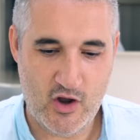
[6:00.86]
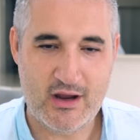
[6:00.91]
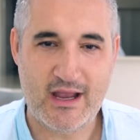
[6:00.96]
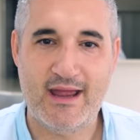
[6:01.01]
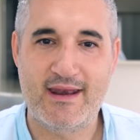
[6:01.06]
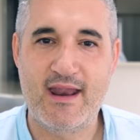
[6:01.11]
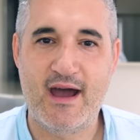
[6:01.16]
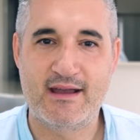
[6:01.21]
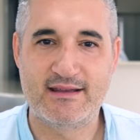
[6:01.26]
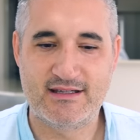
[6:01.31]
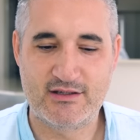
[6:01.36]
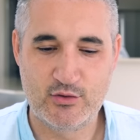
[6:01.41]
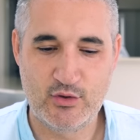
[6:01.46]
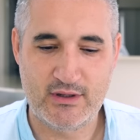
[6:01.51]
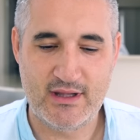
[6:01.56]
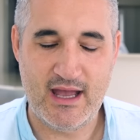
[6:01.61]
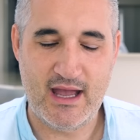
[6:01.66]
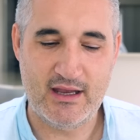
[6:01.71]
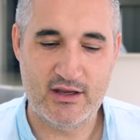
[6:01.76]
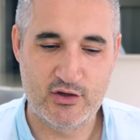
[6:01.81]
Okay, nice, he's
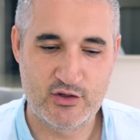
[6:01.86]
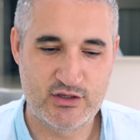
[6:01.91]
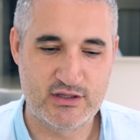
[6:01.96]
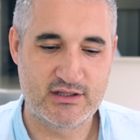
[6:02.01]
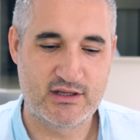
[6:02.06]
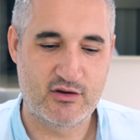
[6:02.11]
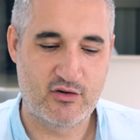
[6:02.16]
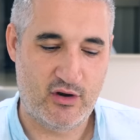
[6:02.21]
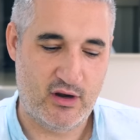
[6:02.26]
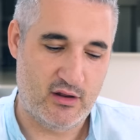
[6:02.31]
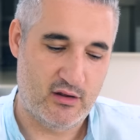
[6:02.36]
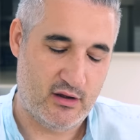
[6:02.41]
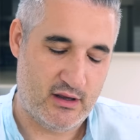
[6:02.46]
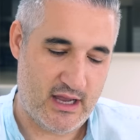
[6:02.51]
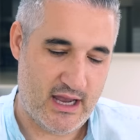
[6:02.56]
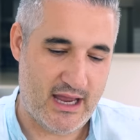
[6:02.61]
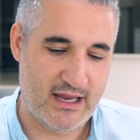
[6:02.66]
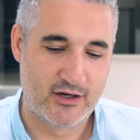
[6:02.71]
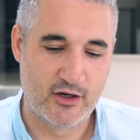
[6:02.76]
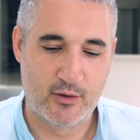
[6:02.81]
doing that, using the grill.
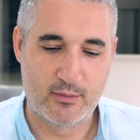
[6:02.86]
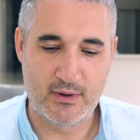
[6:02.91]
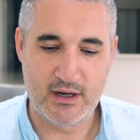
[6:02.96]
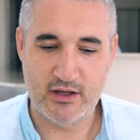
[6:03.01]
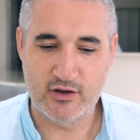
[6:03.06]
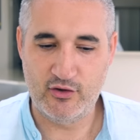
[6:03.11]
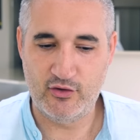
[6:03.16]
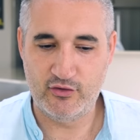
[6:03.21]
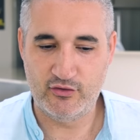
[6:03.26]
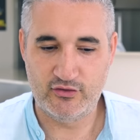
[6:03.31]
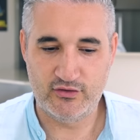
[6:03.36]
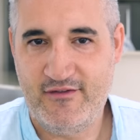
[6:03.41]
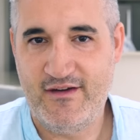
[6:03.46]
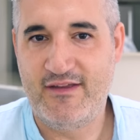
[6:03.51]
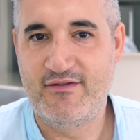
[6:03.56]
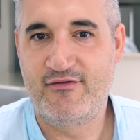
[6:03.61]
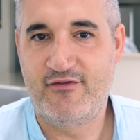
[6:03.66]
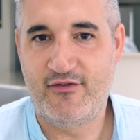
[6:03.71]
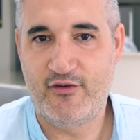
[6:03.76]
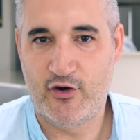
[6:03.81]
Okay, I normally use
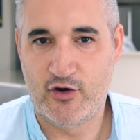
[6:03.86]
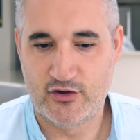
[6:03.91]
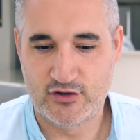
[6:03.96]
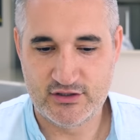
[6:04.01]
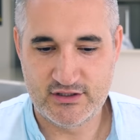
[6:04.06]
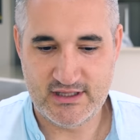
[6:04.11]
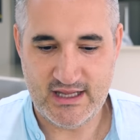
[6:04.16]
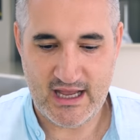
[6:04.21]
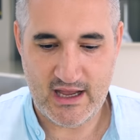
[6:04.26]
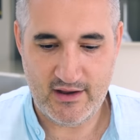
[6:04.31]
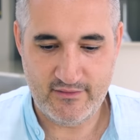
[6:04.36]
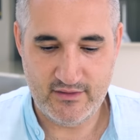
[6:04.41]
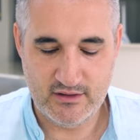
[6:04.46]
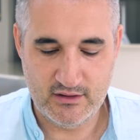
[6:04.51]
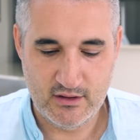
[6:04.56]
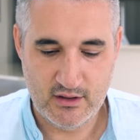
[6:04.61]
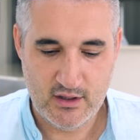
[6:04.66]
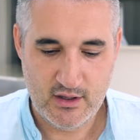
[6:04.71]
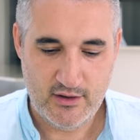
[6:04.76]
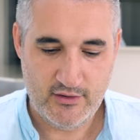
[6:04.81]
fan forced
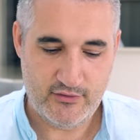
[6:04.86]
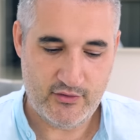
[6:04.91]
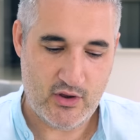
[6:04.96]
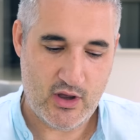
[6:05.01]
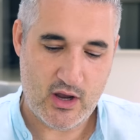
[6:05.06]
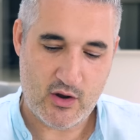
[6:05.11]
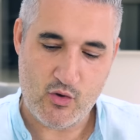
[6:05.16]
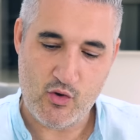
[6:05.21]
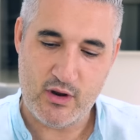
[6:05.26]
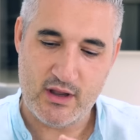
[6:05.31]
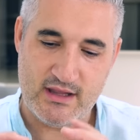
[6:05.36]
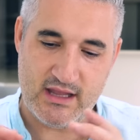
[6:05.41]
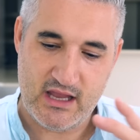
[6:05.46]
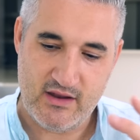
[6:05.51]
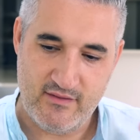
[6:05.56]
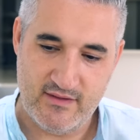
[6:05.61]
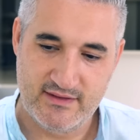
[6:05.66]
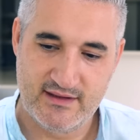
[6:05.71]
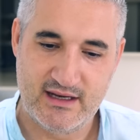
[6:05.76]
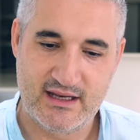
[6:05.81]
oven, so I cook it
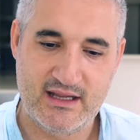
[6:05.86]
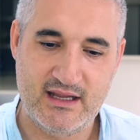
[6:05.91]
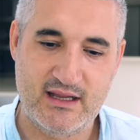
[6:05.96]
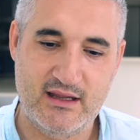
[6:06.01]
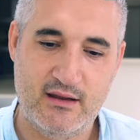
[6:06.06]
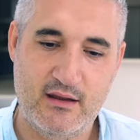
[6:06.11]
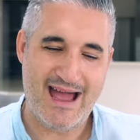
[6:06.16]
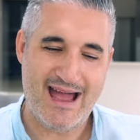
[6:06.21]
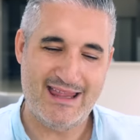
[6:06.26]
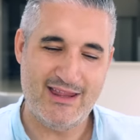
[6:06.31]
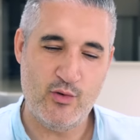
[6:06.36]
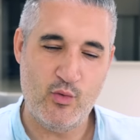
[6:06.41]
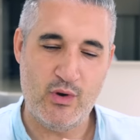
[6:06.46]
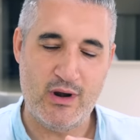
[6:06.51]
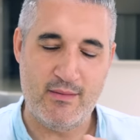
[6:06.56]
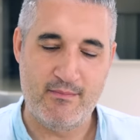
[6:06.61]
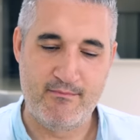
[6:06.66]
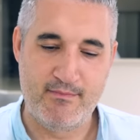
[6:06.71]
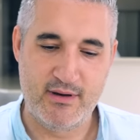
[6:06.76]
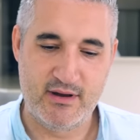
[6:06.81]
evenly. I don't
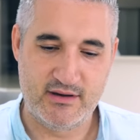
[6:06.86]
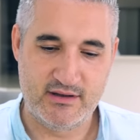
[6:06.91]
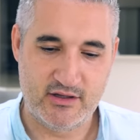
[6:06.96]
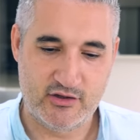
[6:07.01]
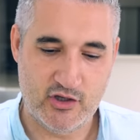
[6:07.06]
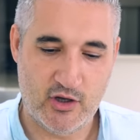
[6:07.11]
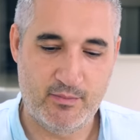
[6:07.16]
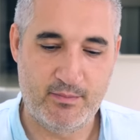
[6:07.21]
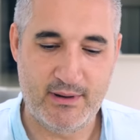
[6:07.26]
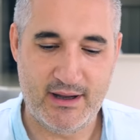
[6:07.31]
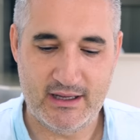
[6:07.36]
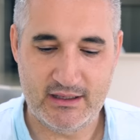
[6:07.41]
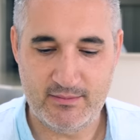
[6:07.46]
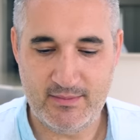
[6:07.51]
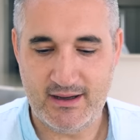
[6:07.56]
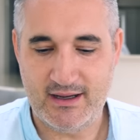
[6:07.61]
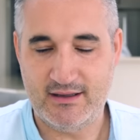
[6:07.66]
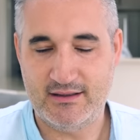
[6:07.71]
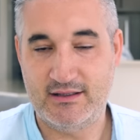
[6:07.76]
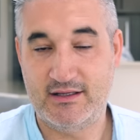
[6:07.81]
want to burn the top part,
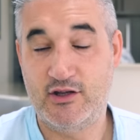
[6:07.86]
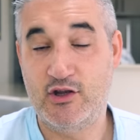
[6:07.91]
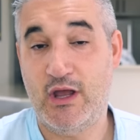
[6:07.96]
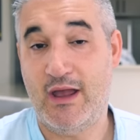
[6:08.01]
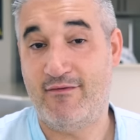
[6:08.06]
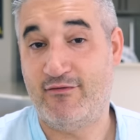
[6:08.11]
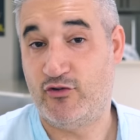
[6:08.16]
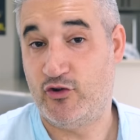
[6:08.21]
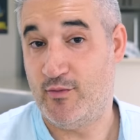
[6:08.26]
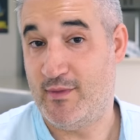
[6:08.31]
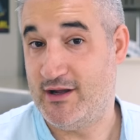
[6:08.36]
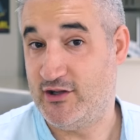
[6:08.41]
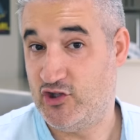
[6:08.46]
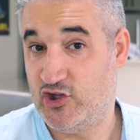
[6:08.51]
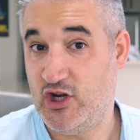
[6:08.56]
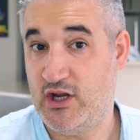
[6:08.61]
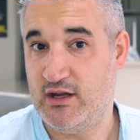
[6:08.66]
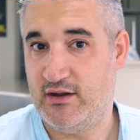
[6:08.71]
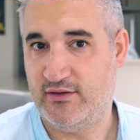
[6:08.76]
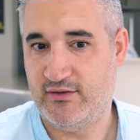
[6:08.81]
but you have so much
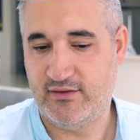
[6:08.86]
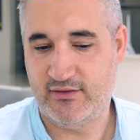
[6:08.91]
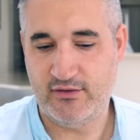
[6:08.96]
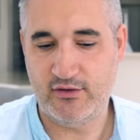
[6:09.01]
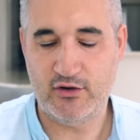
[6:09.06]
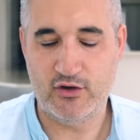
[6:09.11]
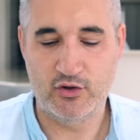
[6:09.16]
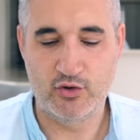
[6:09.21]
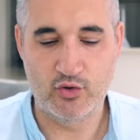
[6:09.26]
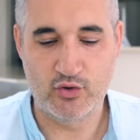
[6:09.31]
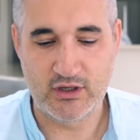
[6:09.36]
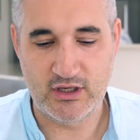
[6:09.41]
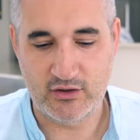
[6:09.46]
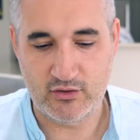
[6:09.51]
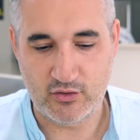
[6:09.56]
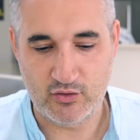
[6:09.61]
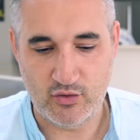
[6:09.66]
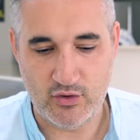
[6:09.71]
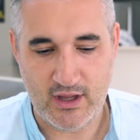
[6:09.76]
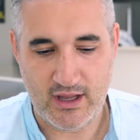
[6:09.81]
cheese, so you do
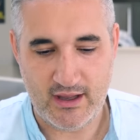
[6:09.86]
need to do